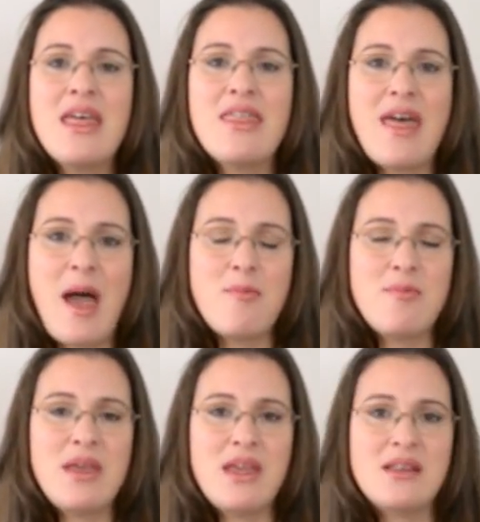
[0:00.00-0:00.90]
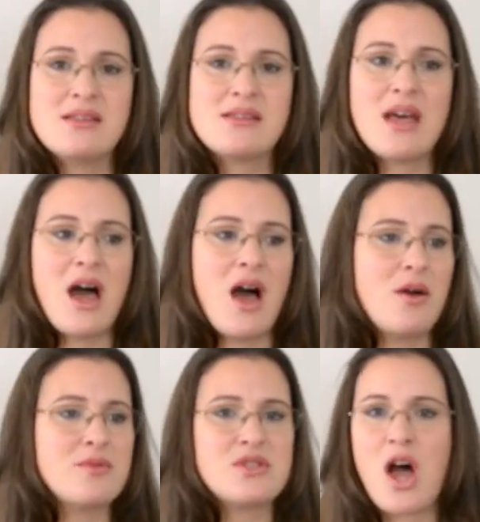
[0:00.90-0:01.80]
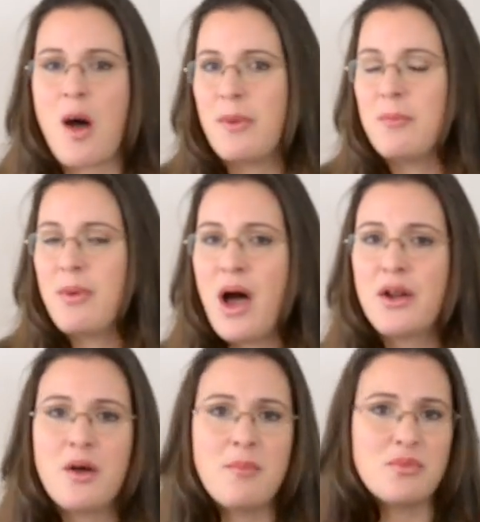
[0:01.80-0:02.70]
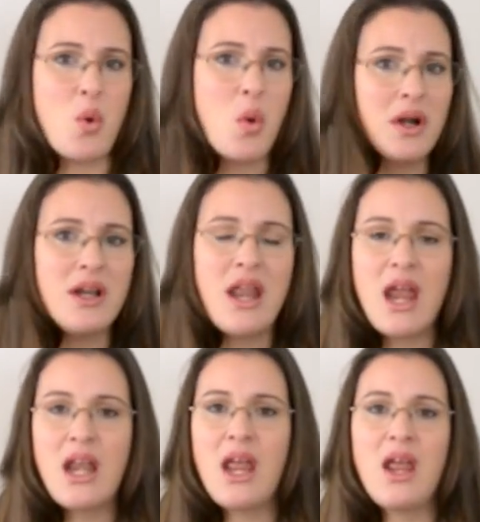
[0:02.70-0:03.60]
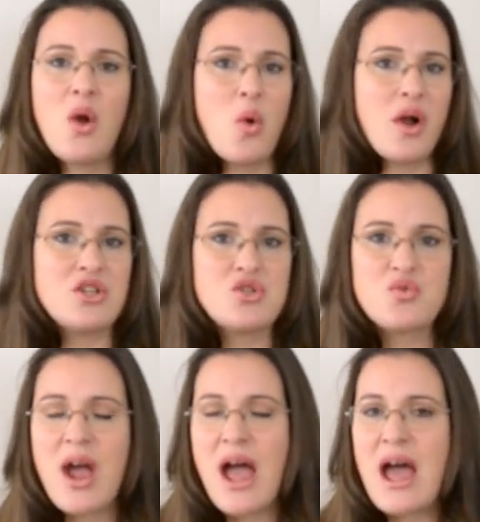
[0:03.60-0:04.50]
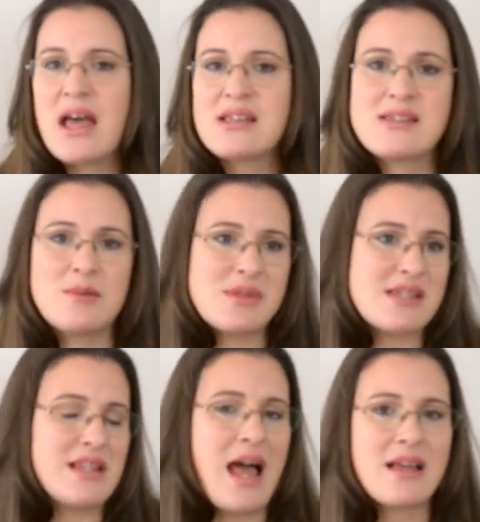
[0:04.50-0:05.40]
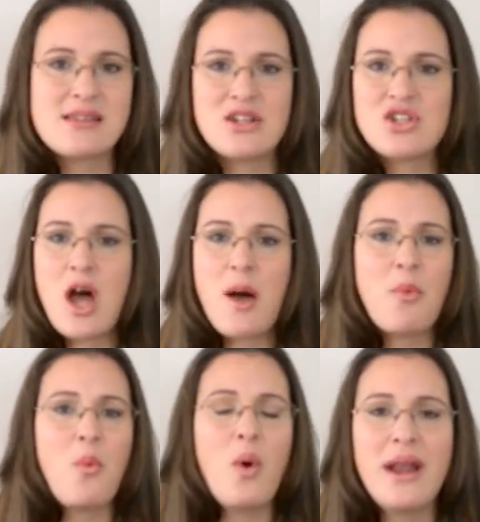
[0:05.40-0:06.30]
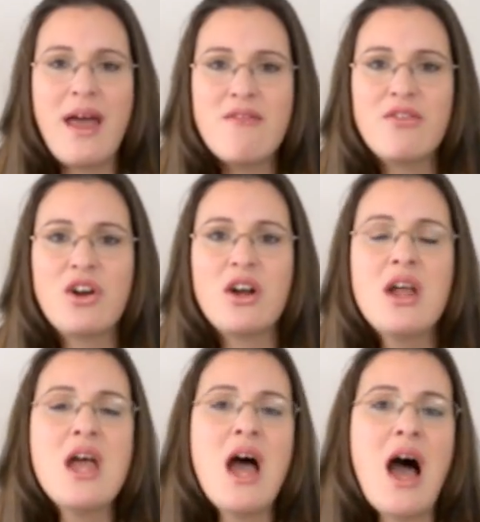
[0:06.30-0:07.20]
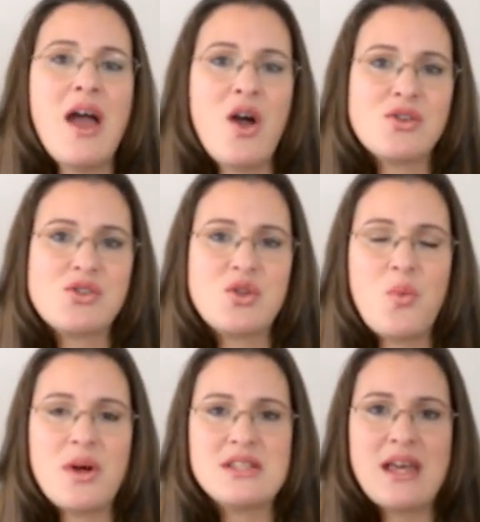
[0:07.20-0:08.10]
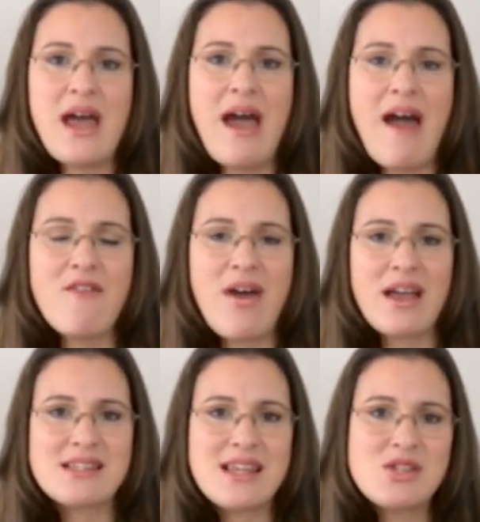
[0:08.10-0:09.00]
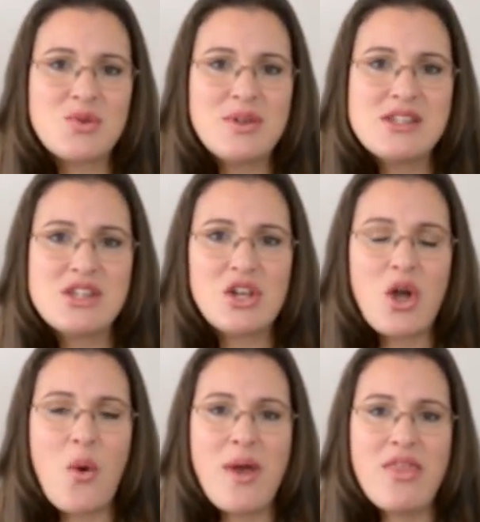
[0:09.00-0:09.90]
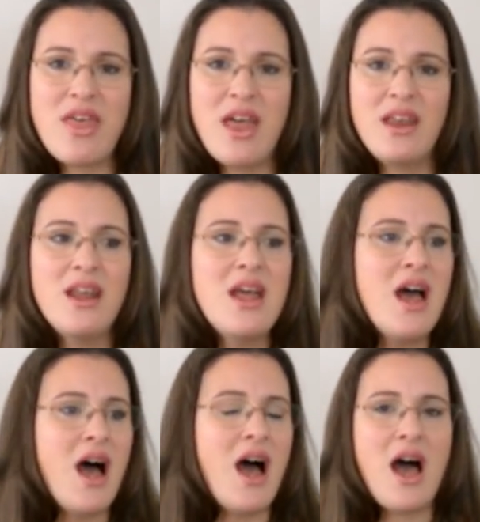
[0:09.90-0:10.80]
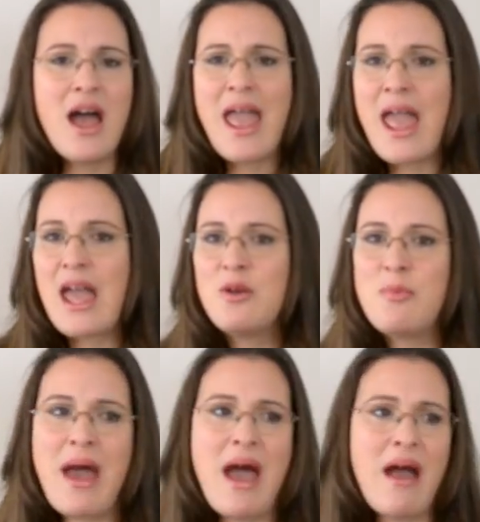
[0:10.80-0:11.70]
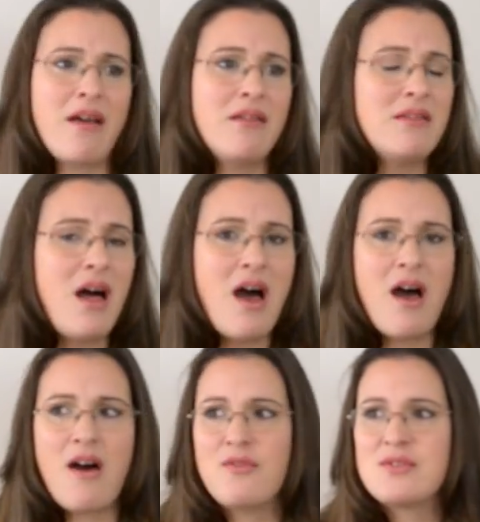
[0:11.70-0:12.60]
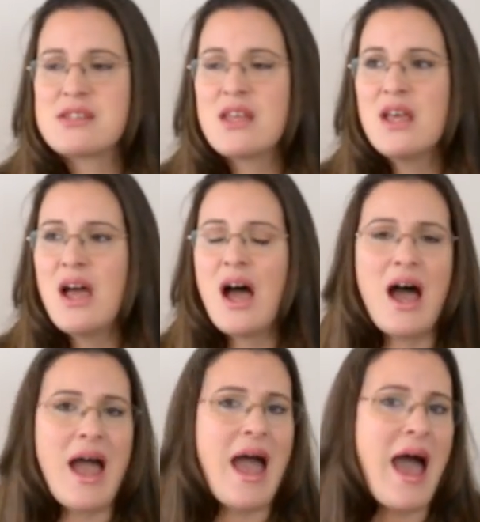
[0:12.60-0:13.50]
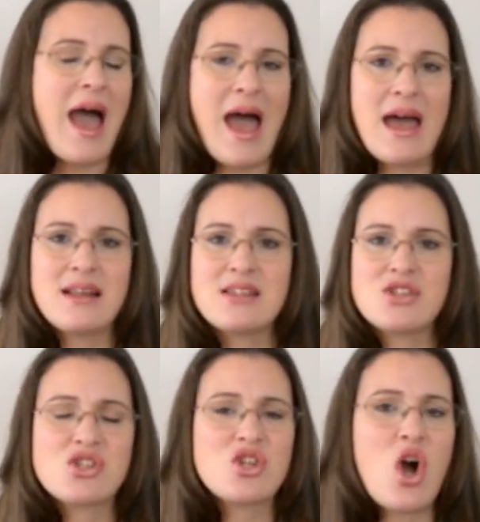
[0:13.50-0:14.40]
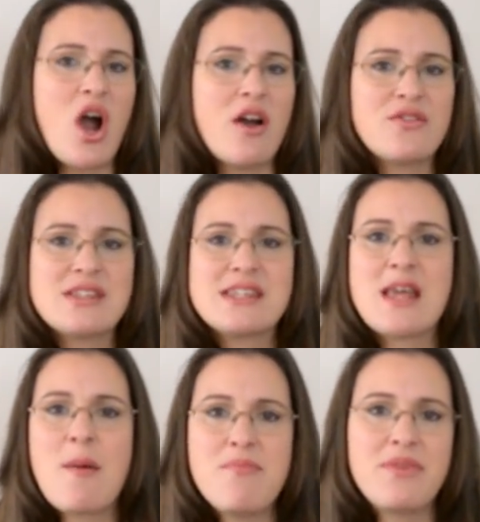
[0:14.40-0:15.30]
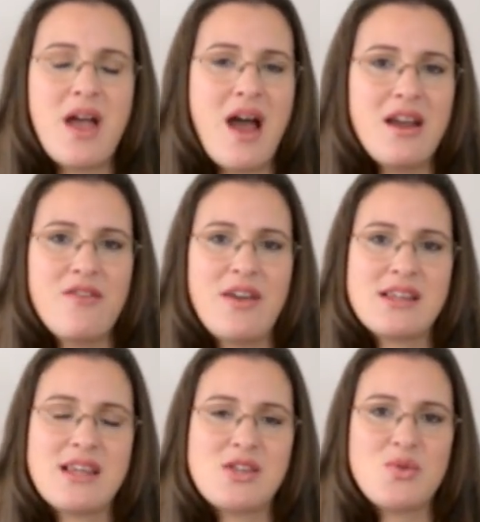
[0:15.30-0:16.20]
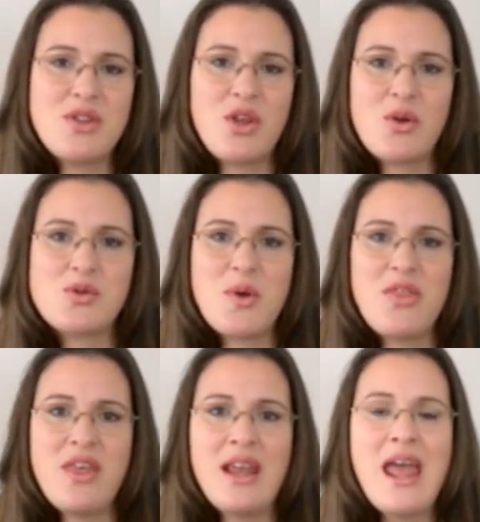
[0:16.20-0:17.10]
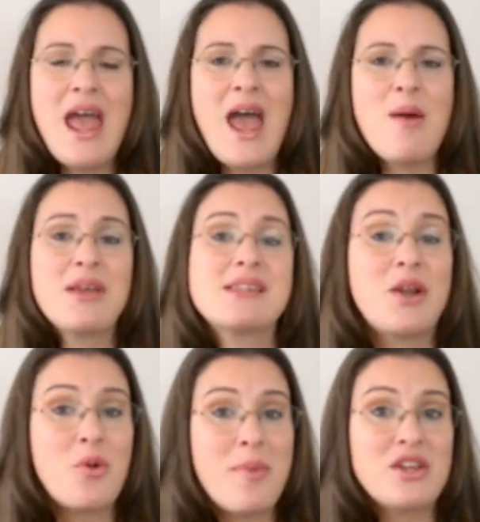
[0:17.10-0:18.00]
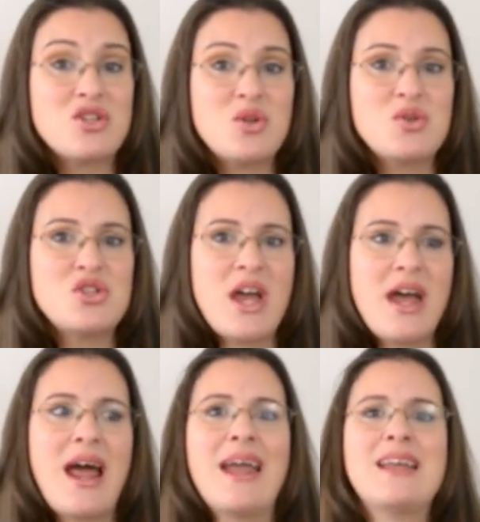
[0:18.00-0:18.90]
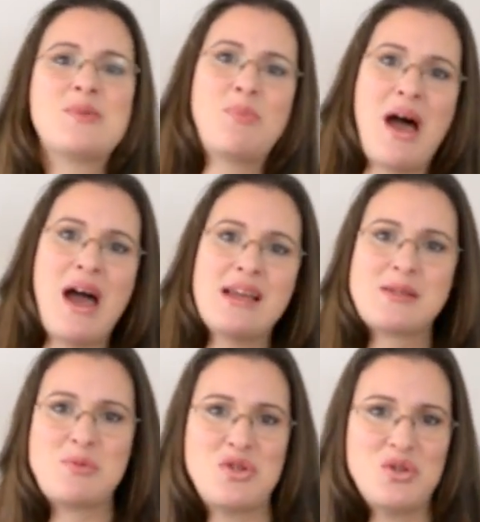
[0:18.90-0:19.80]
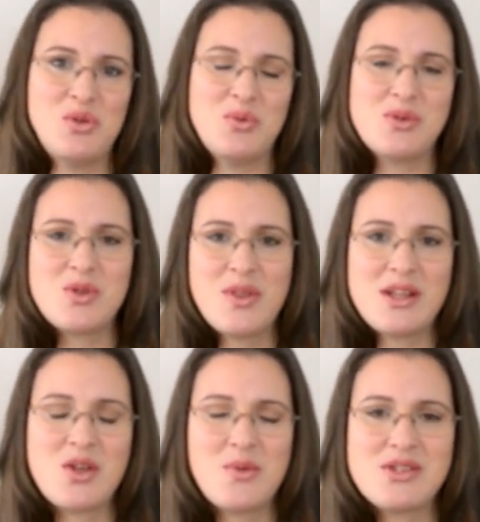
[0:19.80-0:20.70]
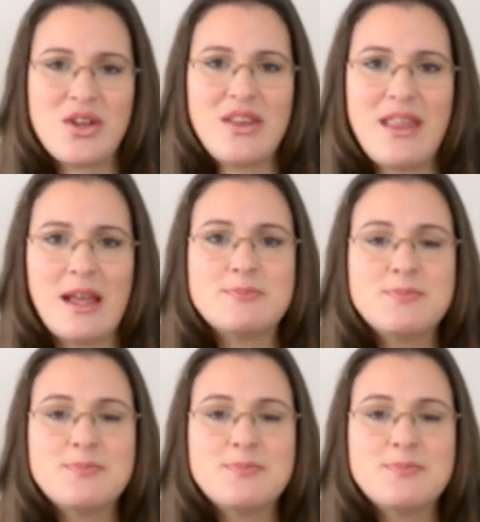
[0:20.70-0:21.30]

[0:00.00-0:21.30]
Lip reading: That means top and bottom coordinating, or a dress, some slacks and a top, whatever. I also want to have accessories that go with it. A handbag, gloves, a hat, a scarf, some kind of accessory that goes with it. And because I don't make shoes yet, I get to buy some shoes, so that's always a good thing.